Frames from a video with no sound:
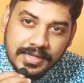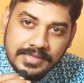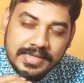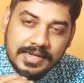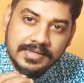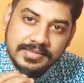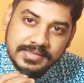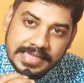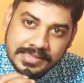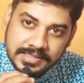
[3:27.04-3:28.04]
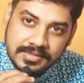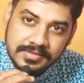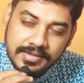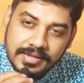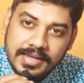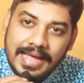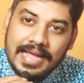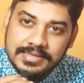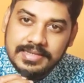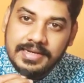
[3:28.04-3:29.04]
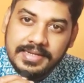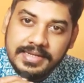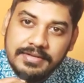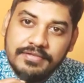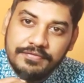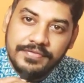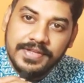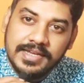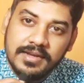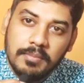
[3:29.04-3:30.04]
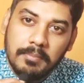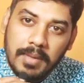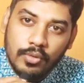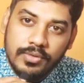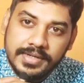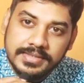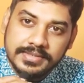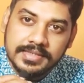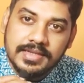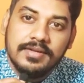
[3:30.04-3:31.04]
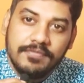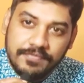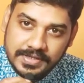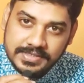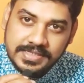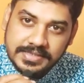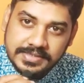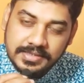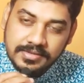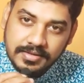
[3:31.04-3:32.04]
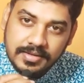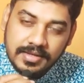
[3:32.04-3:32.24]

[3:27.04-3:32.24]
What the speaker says: Saturn is tension, anxiety, fear, boundaries, frustration,